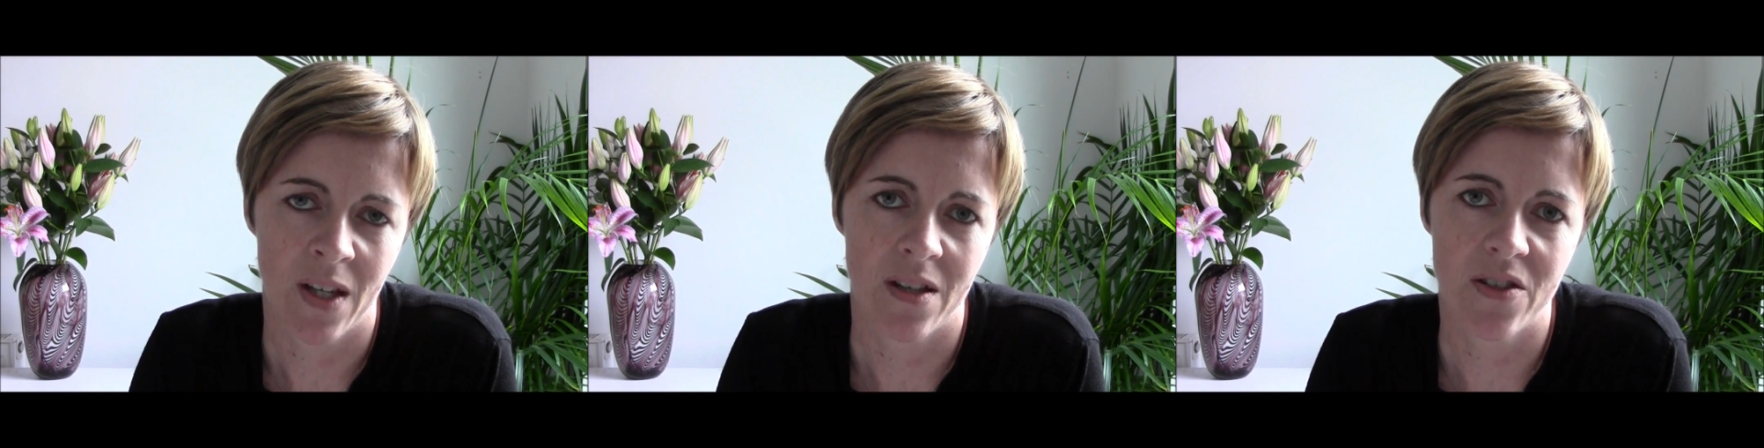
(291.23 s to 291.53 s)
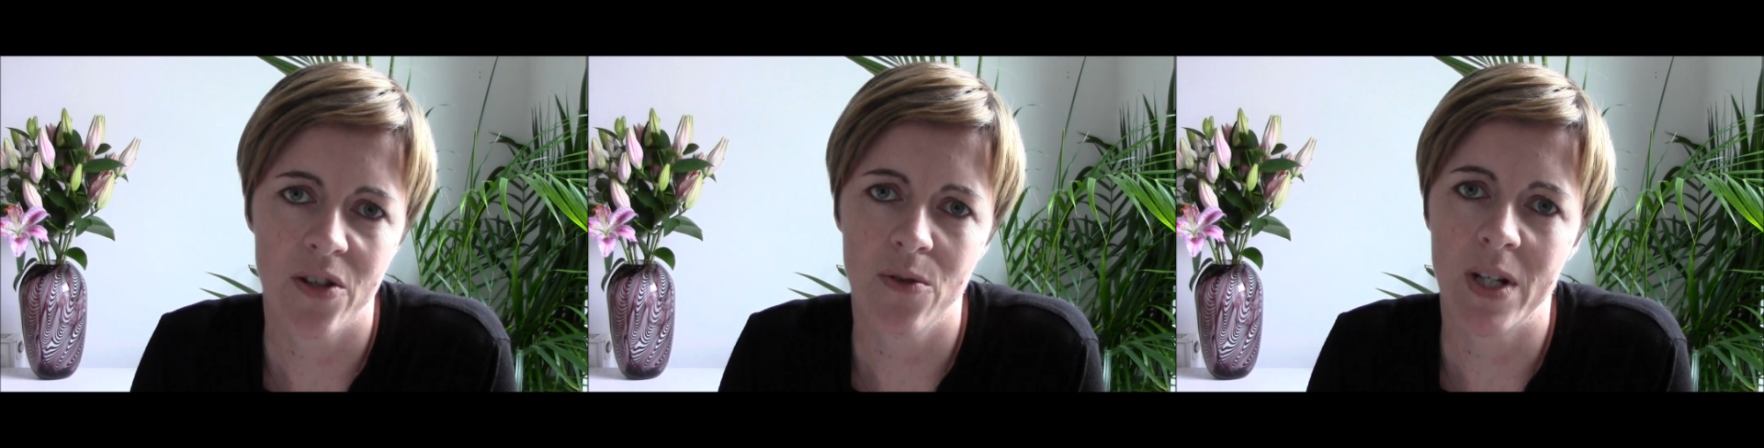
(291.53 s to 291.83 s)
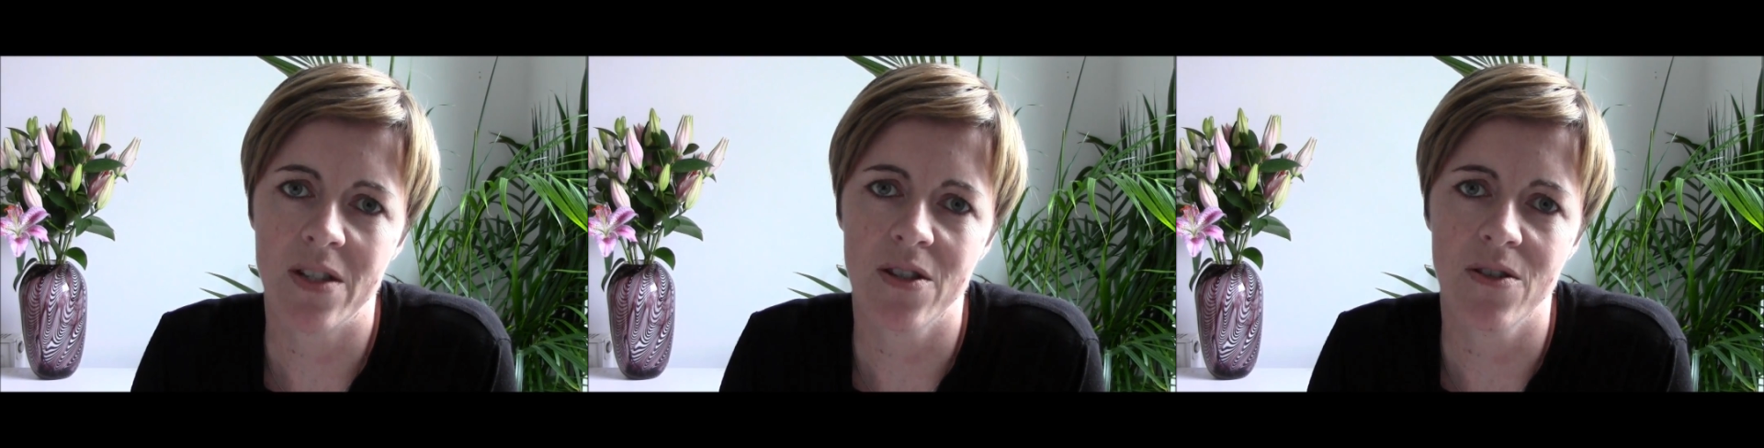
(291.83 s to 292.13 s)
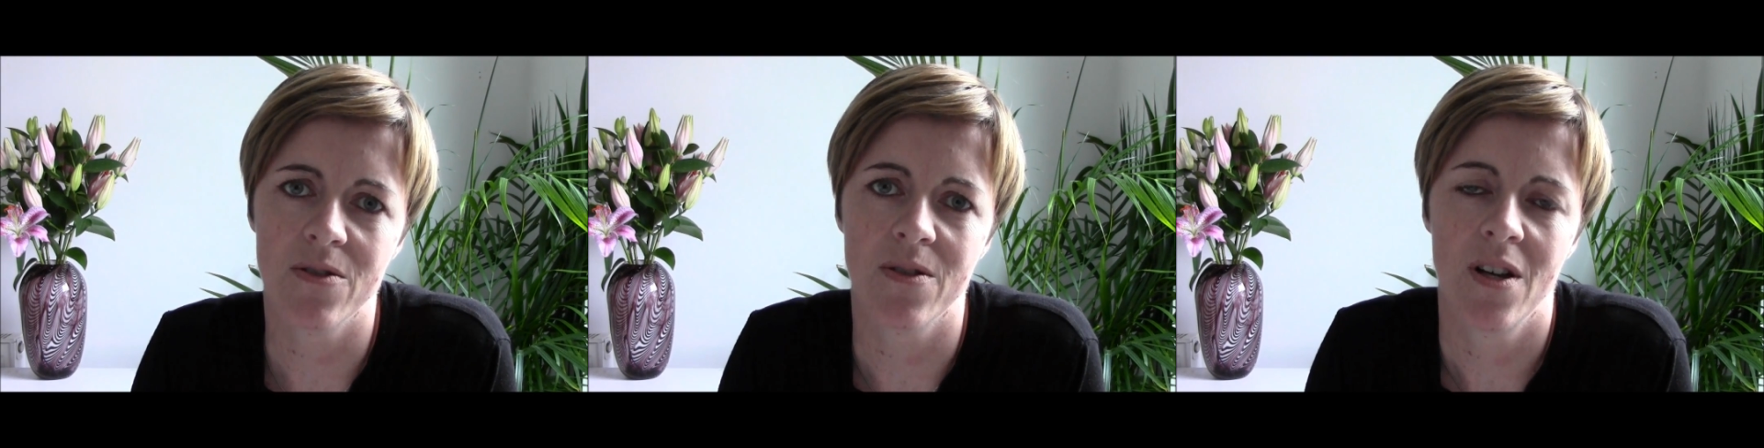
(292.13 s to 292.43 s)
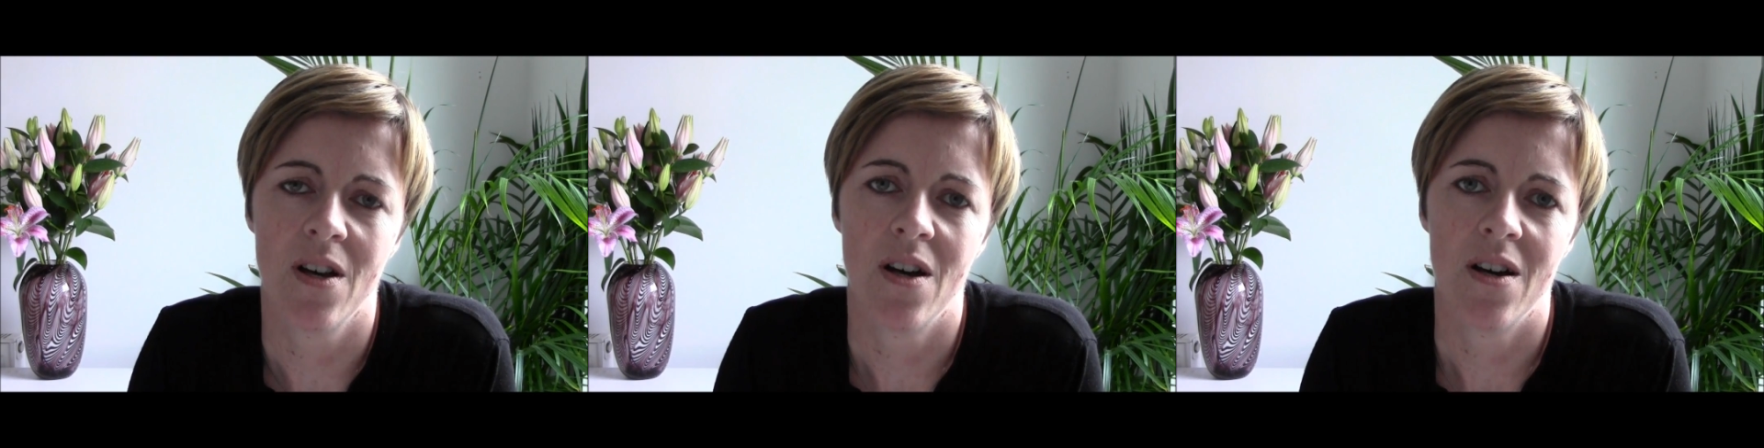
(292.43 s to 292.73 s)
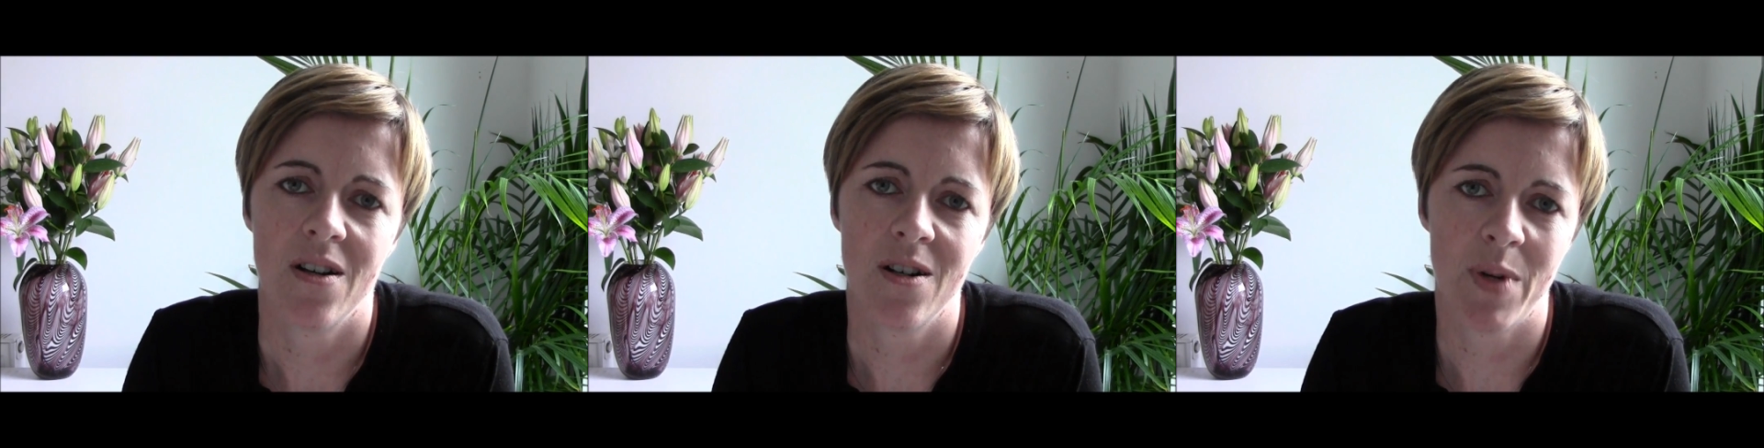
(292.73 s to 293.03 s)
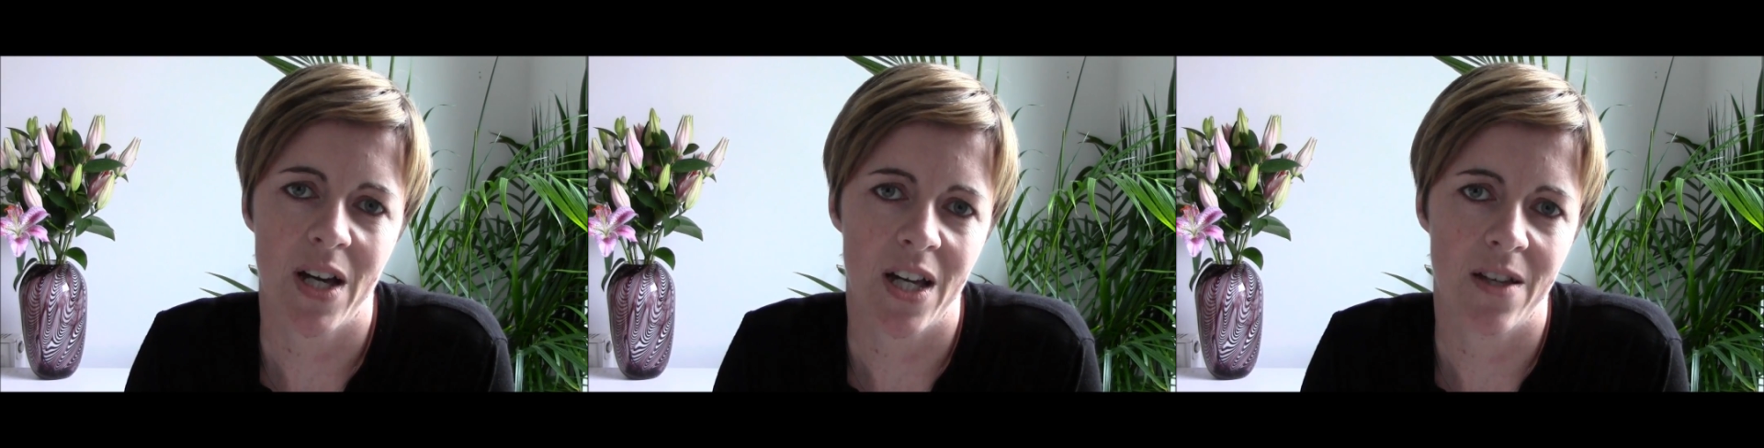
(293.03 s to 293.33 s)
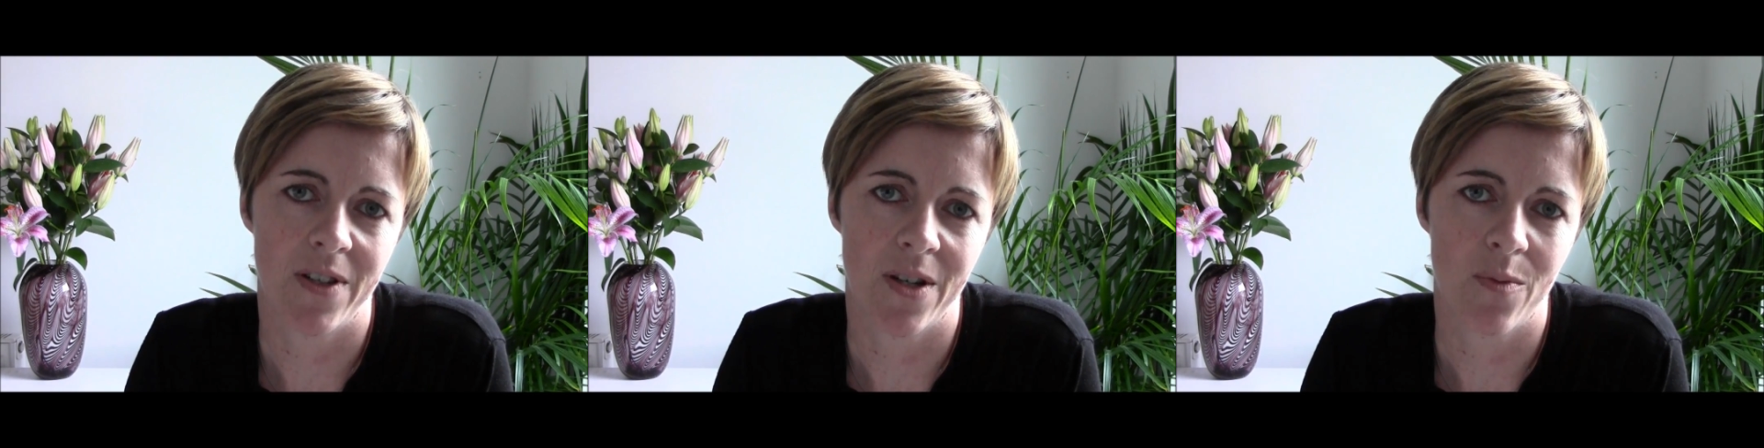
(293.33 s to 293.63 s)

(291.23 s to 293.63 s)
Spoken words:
Until we do, our behaviour